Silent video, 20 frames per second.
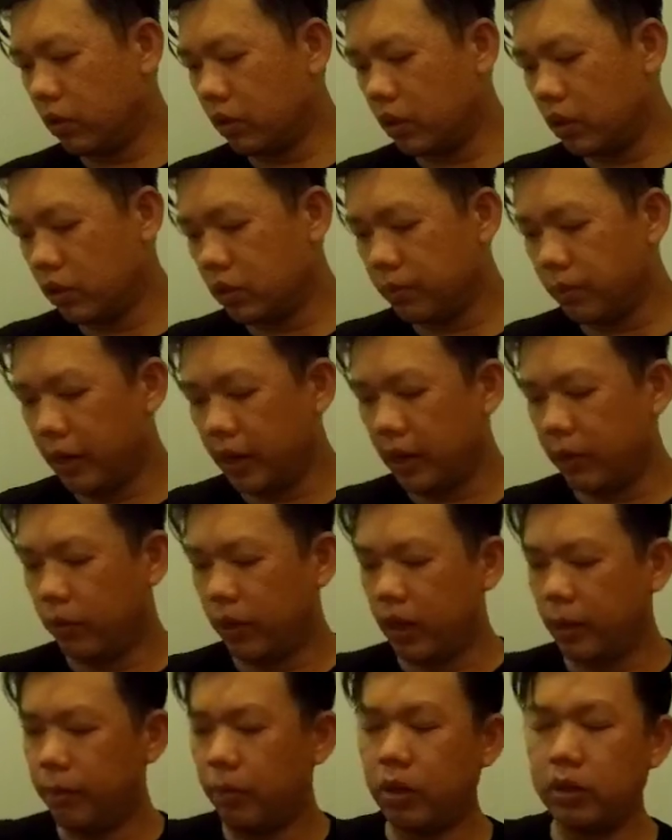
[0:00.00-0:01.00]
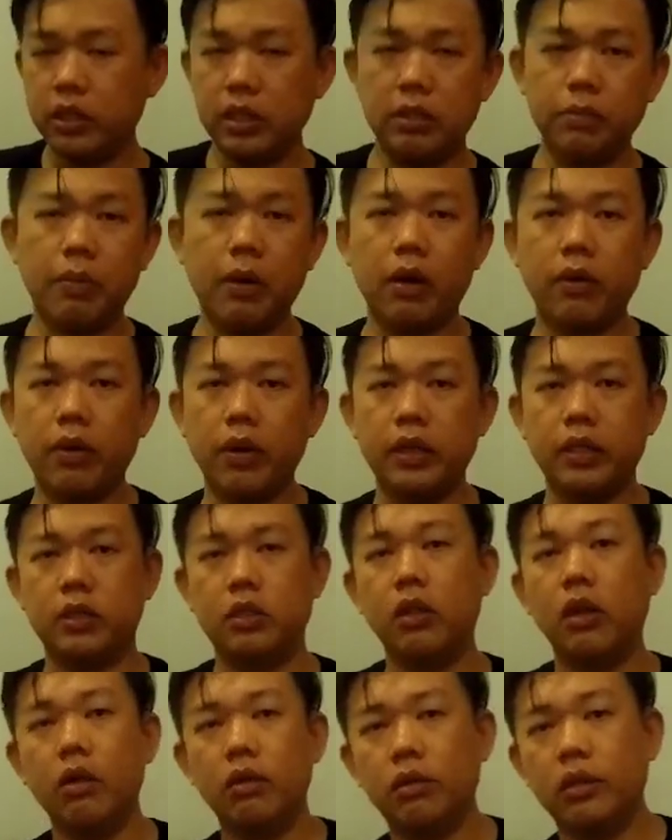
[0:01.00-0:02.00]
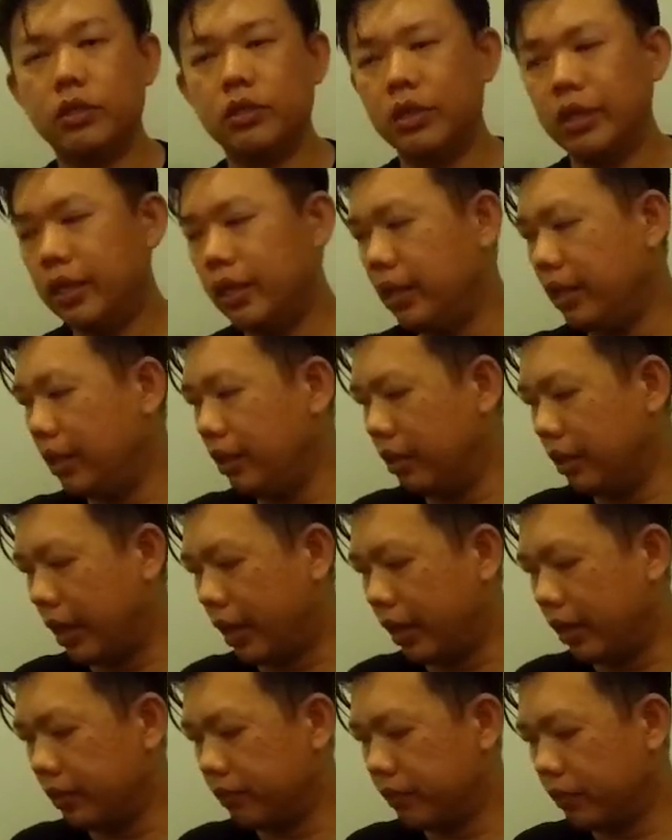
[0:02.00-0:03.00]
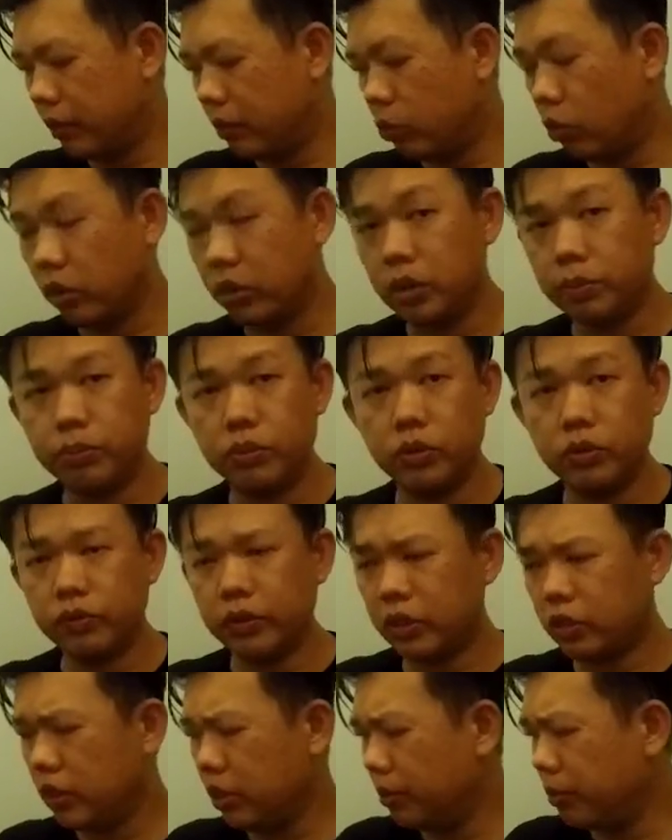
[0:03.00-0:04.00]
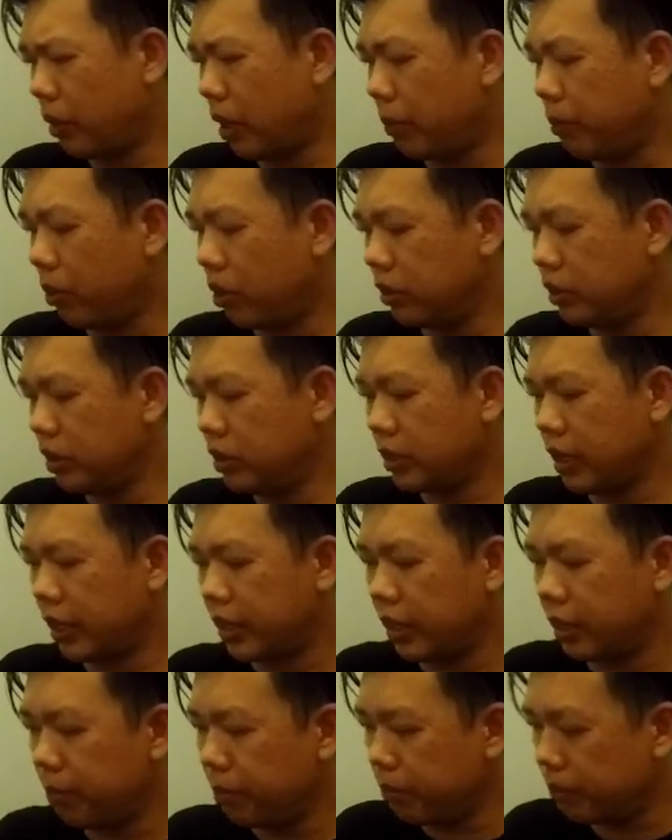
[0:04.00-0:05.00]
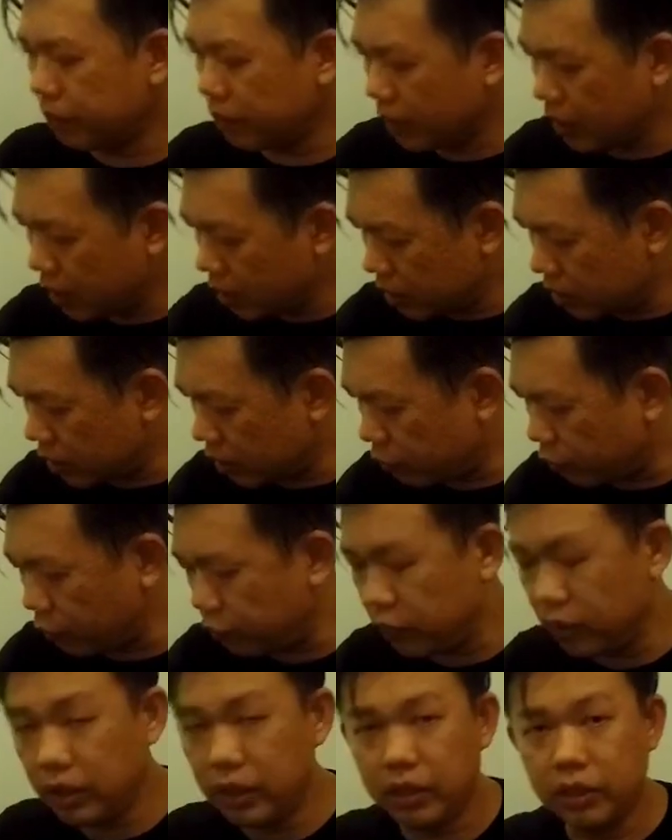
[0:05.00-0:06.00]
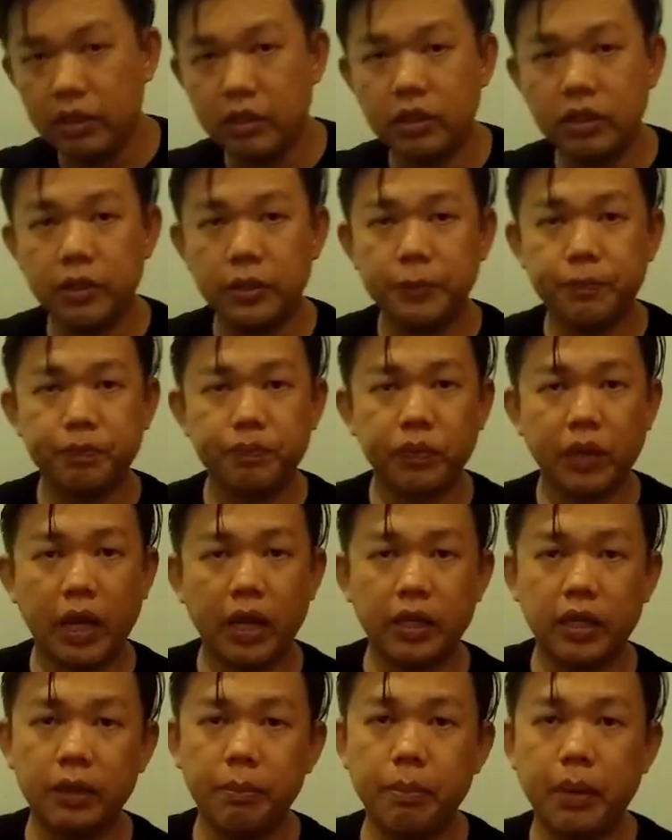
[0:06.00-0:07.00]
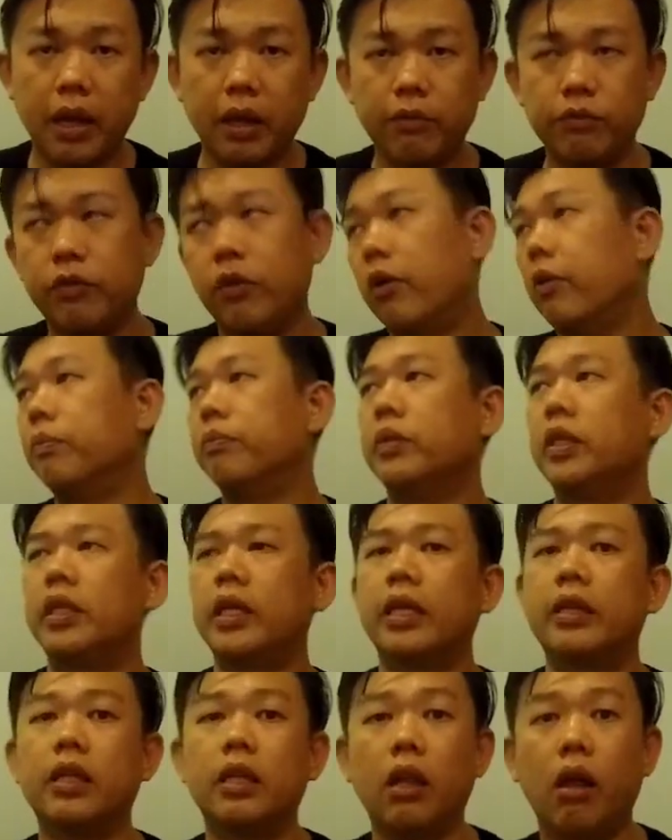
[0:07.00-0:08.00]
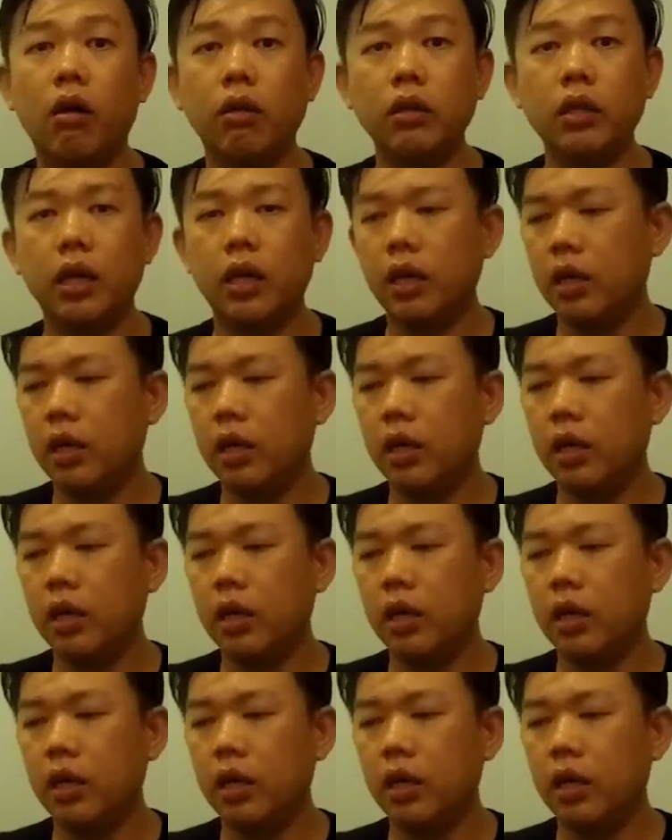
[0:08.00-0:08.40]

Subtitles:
cause when I bought this bag, right, it's not actually like waterproof. Actually, I bought this the 50-liter hiking bag from Decathlon,